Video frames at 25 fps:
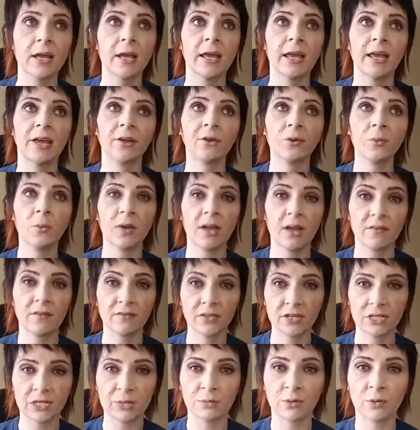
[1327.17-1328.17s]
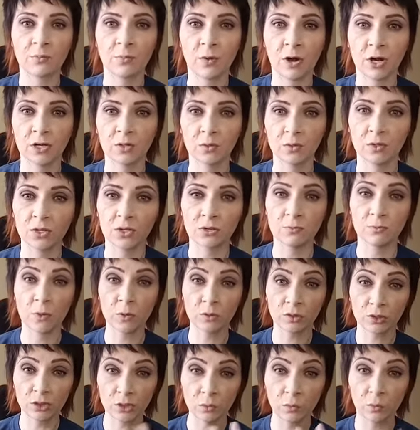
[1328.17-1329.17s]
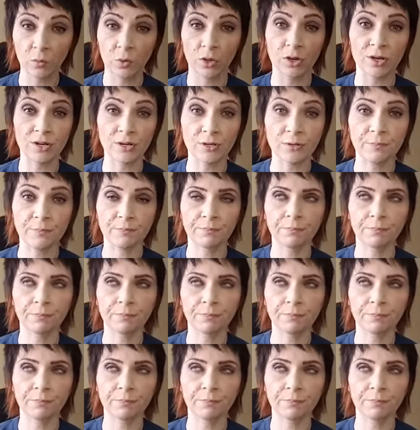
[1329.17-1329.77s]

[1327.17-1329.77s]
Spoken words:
Here we have the Dybbuk box, which is mostly wood.